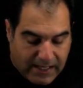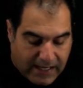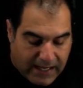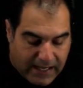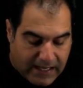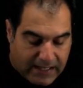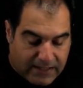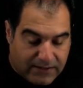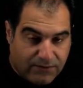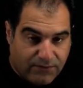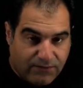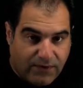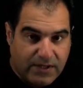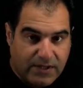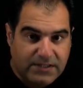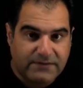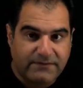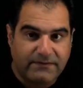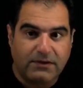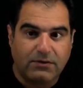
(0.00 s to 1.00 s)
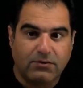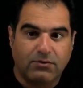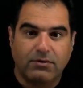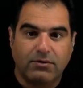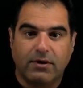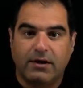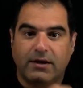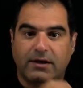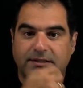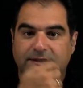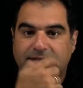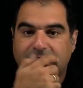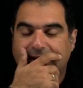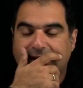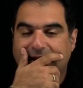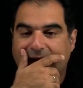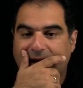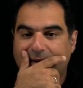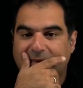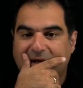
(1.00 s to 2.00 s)
And once we localize the
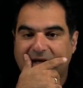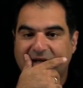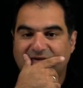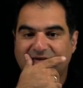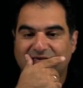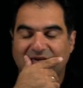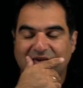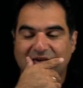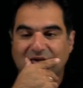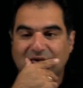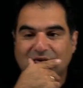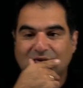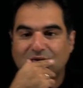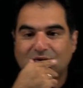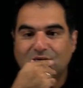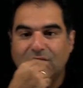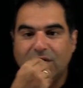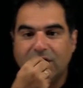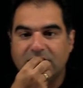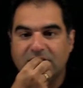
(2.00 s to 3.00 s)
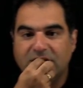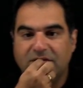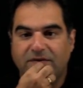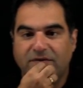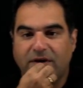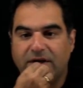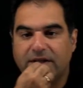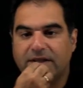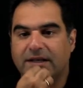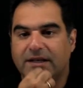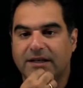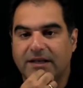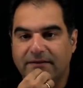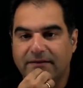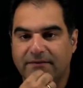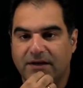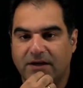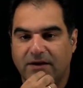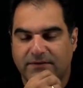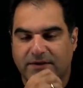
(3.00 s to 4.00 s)
damage, we need to quantify the
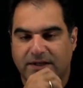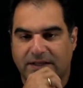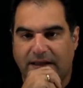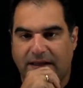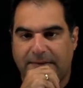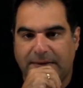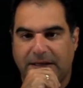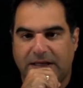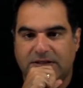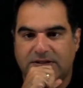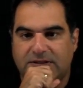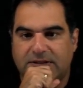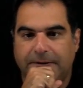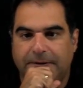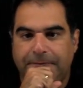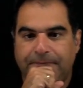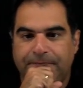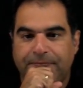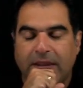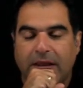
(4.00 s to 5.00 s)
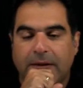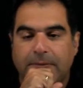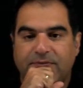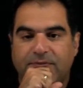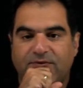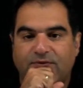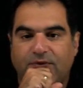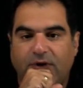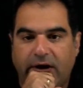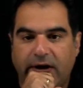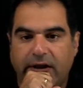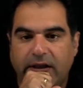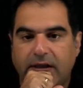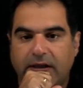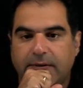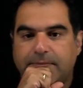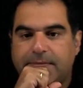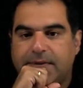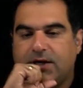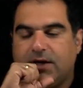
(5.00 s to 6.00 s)
level of the damage. Why?
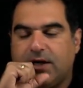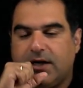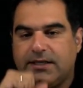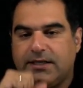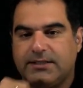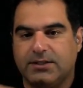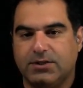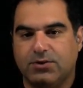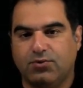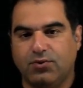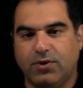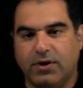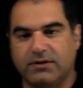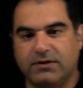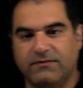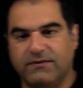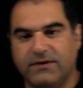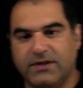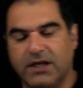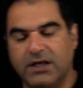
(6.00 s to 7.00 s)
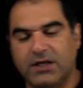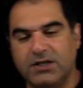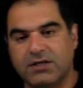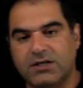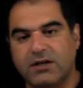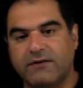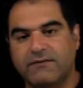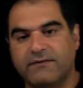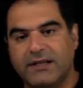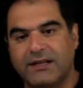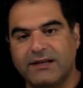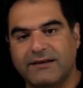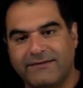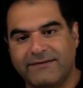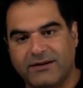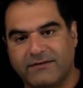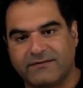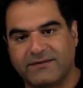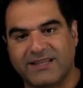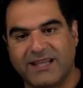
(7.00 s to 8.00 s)
Because quantification of the
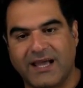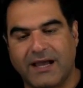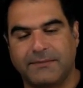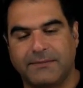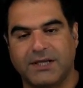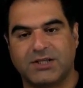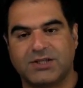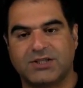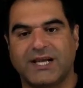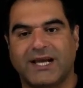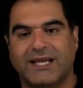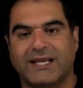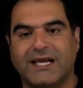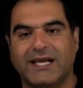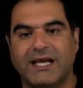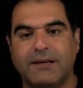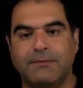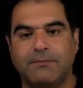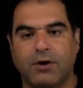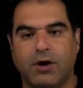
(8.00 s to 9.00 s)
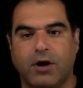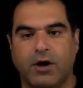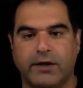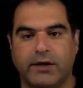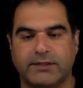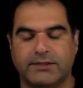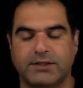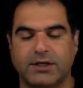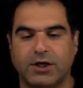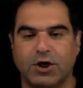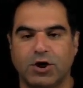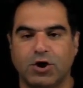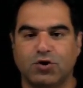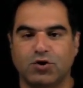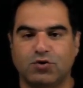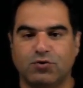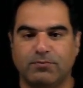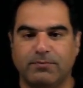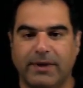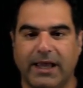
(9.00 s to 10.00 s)
level of the damage can help us
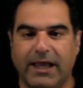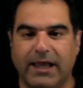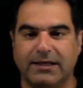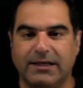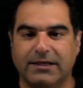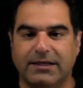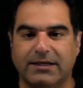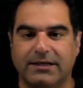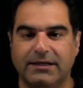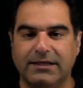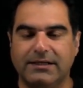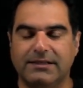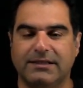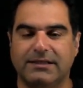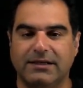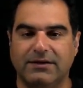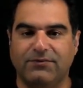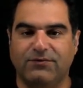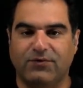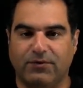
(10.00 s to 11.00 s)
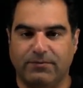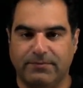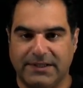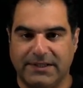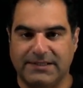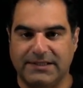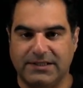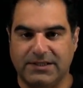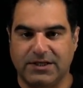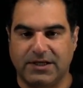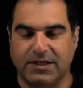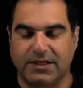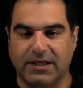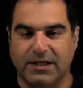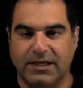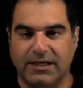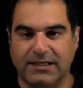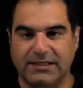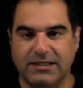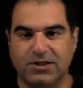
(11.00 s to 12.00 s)
to make risk-informed decision.
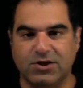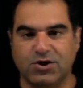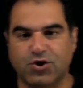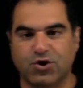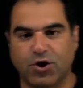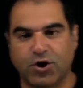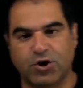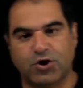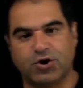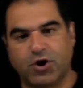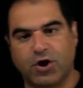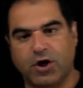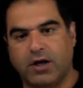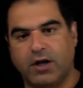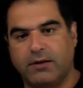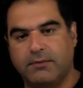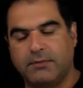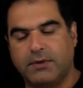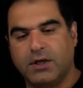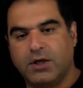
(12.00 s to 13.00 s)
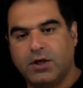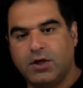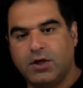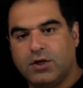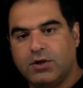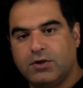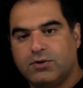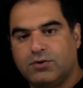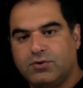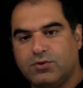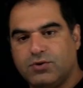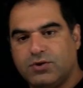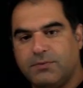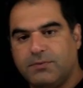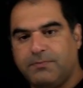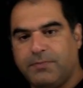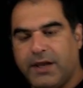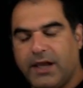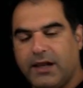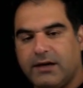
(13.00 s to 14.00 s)
Is it the right time to
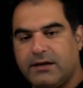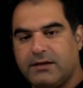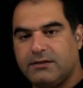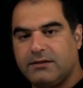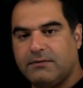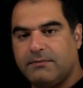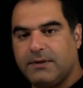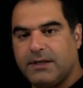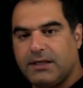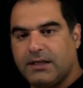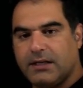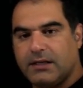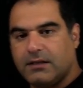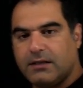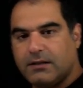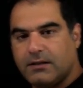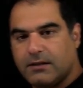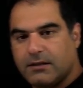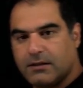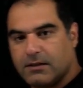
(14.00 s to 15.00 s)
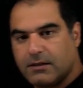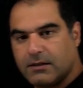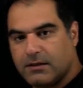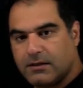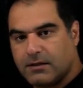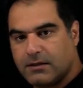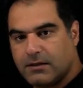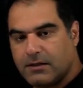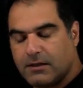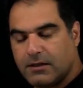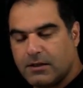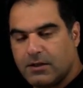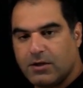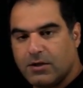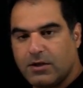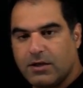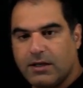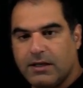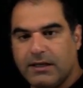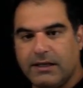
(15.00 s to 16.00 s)
repair the building?
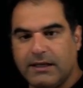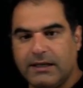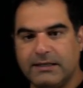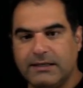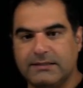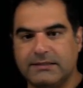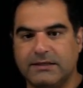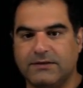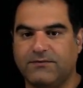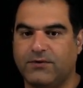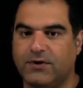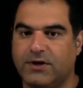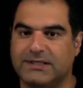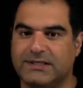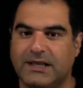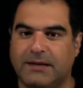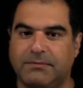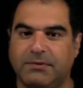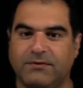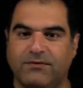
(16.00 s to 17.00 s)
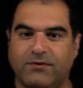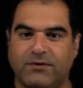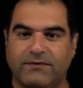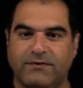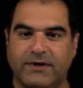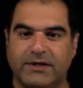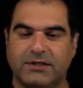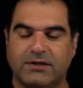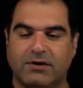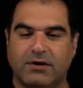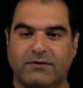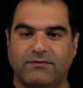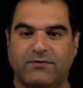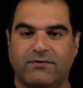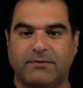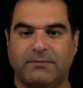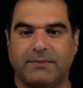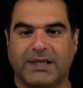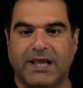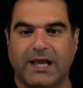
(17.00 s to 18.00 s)
Is it, for example, for
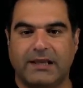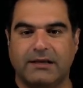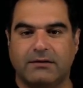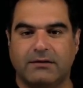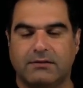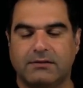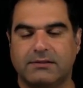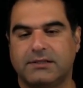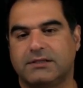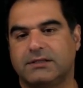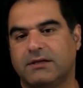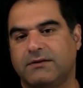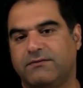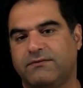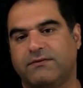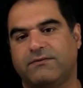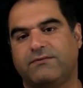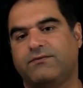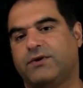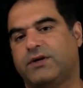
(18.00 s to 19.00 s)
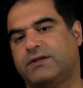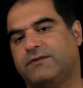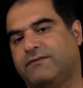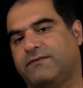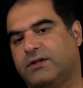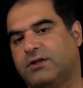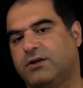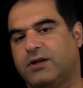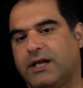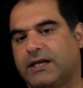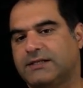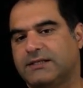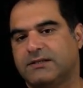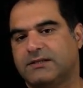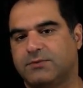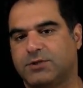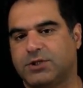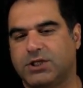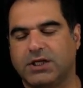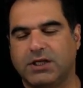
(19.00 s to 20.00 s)
a mechanical system, a vertical access
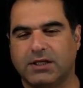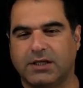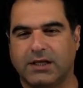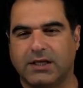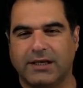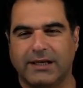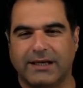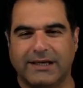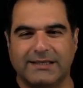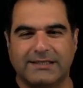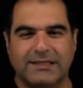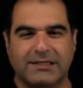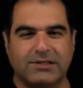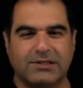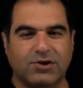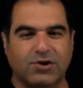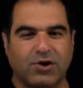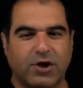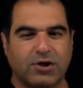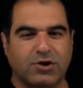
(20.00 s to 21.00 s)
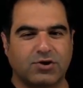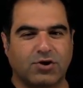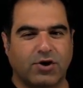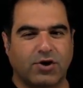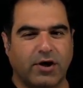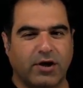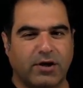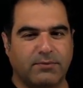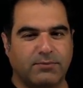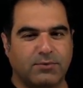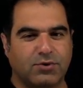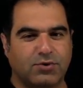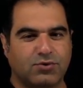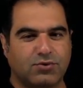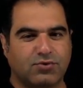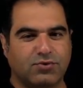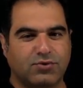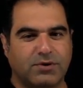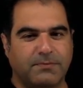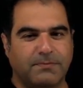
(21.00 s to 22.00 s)
machine? Is it the right time
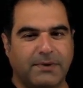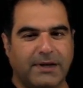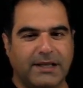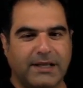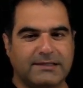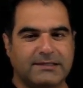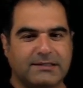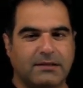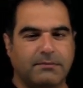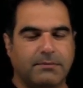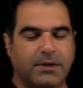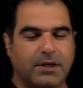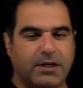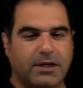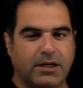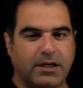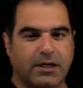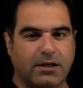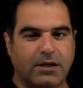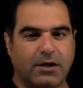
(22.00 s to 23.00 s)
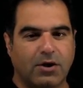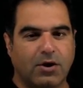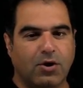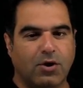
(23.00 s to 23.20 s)
to replace the bearing?